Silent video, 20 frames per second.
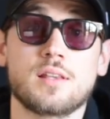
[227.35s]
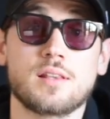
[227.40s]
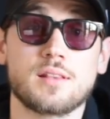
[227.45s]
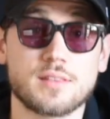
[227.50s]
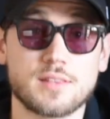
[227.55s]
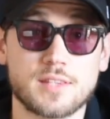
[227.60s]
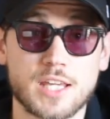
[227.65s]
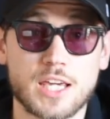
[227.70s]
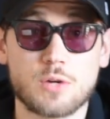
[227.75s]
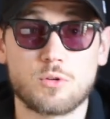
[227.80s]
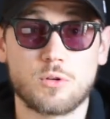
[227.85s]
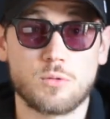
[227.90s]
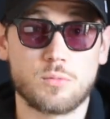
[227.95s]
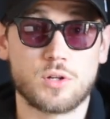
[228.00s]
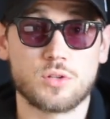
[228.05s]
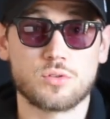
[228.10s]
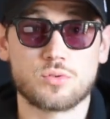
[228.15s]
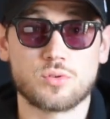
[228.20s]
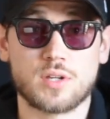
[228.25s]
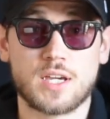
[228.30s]
they will
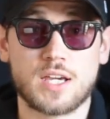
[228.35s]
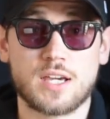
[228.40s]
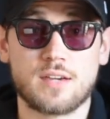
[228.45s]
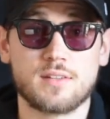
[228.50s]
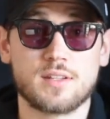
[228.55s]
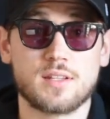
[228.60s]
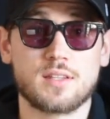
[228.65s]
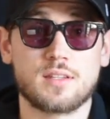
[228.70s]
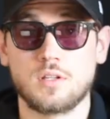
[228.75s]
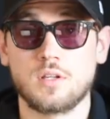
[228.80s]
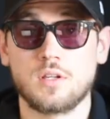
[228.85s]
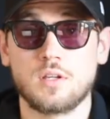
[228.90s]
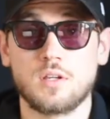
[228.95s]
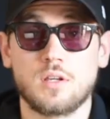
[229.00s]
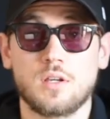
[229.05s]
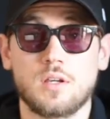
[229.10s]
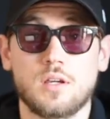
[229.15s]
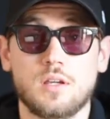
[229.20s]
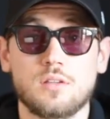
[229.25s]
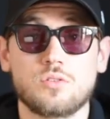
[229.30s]
want to have it.
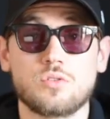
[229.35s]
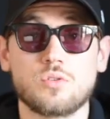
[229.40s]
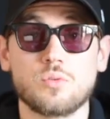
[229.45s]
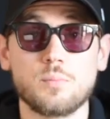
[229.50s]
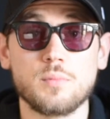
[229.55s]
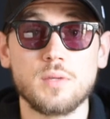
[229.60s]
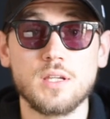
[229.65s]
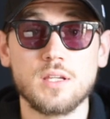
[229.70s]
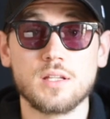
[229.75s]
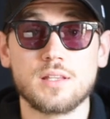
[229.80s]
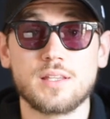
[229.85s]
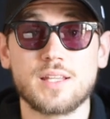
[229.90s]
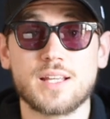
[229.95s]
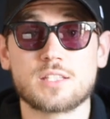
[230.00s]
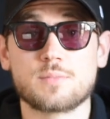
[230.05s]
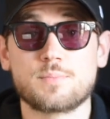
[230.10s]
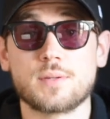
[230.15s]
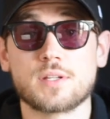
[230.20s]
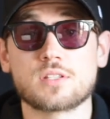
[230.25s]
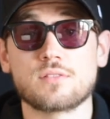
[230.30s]
And to me, that
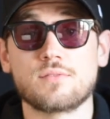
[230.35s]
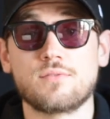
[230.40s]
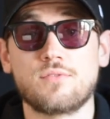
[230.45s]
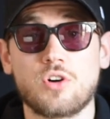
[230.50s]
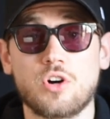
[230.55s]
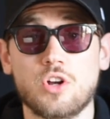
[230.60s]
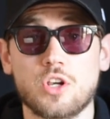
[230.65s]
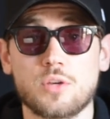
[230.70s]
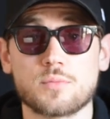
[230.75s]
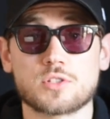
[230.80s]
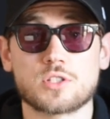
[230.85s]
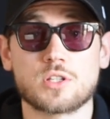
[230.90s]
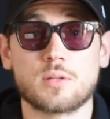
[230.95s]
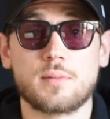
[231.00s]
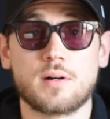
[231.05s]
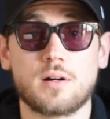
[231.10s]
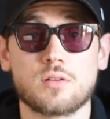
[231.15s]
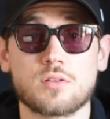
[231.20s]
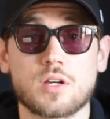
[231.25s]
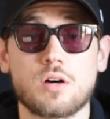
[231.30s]
speaks volumes
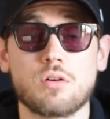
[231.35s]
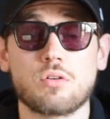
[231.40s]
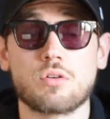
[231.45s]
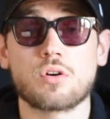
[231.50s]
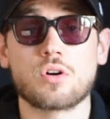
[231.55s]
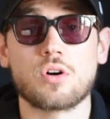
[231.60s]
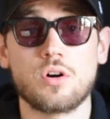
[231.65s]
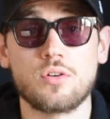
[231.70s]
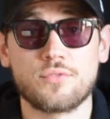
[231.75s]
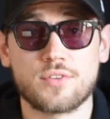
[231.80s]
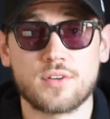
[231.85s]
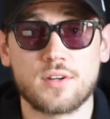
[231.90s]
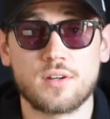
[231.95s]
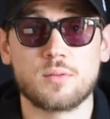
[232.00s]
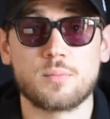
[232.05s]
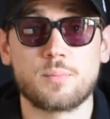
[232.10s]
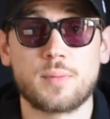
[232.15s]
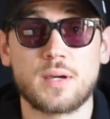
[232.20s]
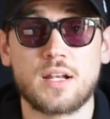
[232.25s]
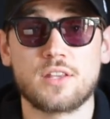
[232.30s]
about how
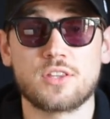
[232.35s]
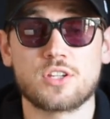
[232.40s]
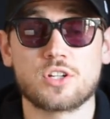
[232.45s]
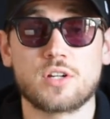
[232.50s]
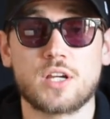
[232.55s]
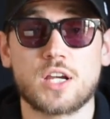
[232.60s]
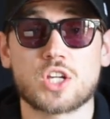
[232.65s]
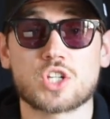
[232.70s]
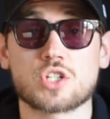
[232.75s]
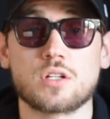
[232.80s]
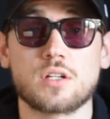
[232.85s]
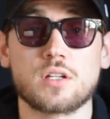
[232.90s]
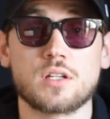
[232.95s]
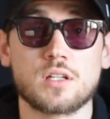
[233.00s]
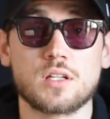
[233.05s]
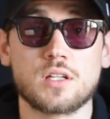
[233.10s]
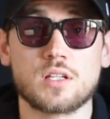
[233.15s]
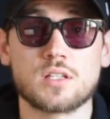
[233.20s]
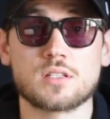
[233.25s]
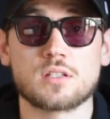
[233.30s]
confident Palantir actually
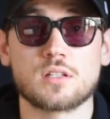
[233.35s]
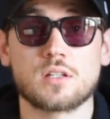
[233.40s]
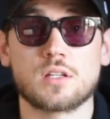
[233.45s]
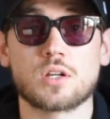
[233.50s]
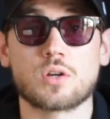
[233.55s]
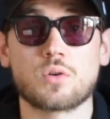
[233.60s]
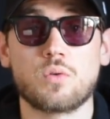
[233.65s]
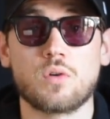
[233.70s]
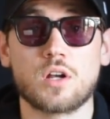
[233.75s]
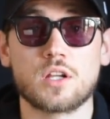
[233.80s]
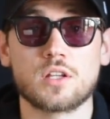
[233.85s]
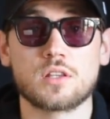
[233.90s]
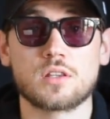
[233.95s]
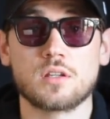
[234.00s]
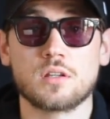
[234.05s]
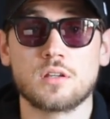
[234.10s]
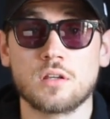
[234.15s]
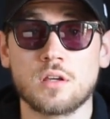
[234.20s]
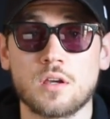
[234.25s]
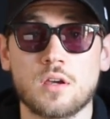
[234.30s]
is in
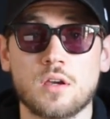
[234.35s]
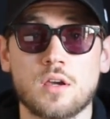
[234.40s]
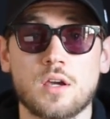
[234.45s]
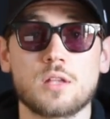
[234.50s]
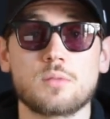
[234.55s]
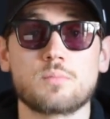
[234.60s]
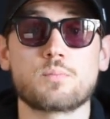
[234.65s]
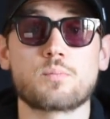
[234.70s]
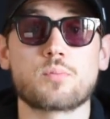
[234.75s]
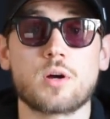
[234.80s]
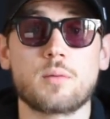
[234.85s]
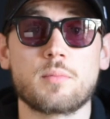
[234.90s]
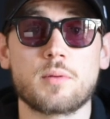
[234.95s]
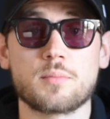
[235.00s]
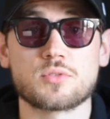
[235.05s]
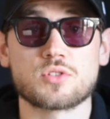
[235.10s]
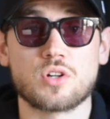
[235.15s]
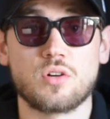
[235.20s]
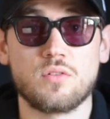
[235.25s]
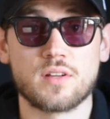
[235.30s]
quality and
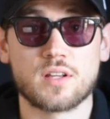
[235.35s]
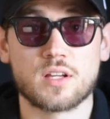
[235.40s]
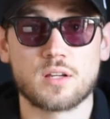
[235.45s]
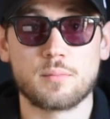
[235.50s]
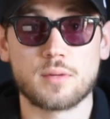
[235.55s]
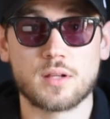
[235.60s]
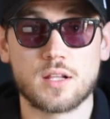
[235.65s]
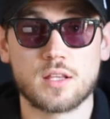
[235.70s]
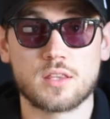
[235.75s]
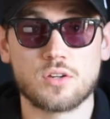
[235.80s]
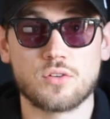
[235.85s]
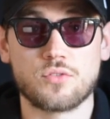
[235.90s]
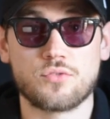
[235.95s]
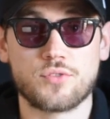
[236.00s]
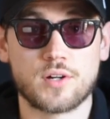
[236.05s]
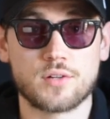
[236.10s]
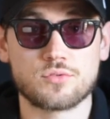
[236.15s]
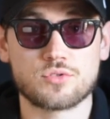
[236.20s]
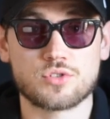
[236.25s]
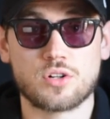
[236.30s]
problem-solving ability of
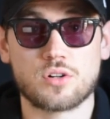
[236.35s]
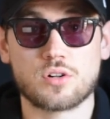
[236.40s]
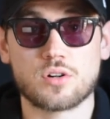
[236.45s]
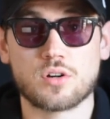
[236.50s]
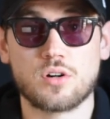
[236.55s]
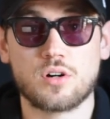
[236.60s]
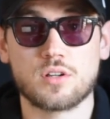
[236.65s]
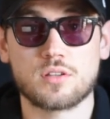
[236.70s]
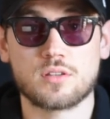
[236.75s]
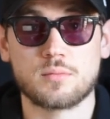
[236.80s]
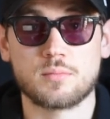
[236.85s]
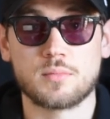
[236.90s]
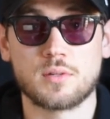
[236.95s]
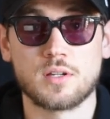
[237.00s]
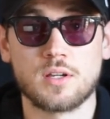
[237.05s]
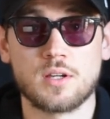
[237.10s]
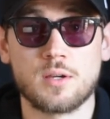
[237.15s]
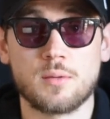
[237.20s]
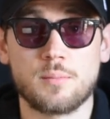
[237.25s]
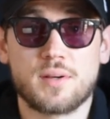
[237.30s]
Foundry or Gotham.
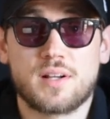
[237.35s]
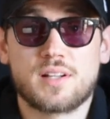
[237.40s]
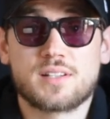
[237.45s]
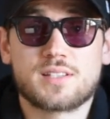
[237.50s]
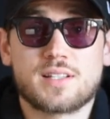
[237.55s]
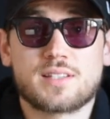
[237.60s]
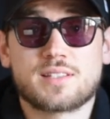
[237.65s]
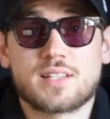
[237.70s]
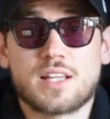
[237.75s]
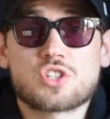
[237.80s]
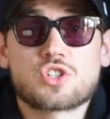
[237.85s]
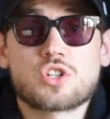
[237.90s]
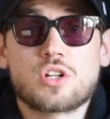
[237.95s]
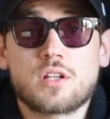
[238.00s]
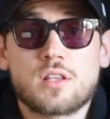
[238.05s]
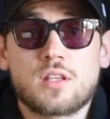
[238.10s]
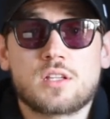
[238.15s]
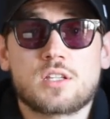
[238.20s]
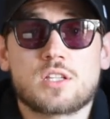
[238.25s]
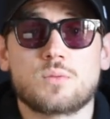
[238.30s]
Because essentially
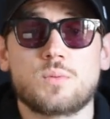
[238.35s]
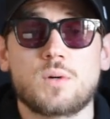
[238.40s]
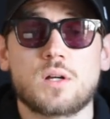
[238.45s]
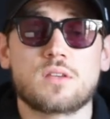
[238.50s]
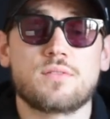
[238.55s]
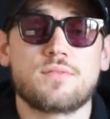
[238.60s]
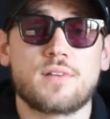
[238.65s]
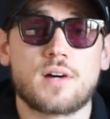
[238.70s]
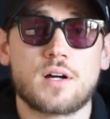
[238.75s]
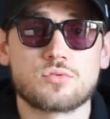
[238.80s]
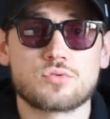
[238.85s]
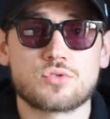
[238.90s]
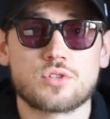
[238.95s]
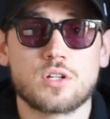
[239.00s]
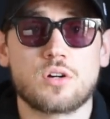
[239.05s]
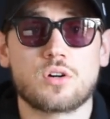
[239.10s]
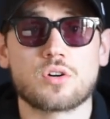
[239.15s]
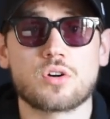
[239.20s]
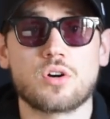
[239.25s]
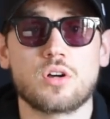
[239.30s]
this is what Foundry
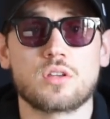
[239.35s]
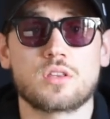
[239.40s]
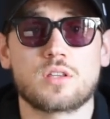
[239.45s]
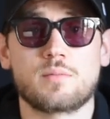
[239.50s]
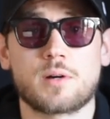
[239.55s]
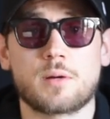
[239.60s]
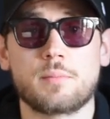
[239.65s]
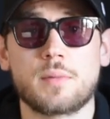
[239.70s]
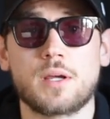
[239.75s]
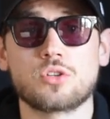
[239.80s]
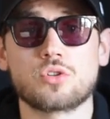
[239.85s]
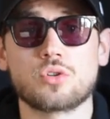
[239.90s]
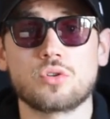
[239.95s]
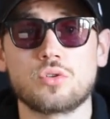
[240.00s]
or Gotham are meant to